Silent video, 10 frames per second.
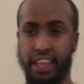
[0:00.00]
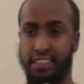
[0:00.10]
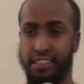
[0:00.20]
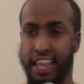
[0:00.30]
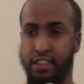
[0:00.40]
they
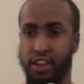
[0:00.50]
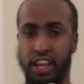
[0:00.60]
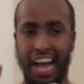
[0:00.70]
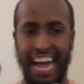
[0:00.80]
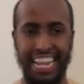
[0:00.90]
said
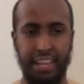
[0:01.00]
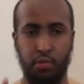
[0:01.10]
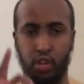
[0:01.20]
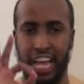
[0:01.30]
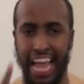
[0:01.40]
regarding
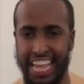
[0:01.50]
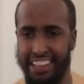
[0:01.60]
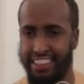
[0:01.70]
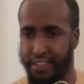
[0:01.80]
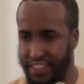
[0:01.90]

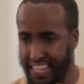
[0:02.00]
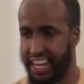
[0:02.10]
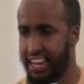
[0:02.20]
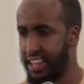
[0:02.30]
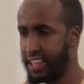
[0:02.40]
Mujahid's
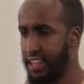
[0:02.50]
tafsir,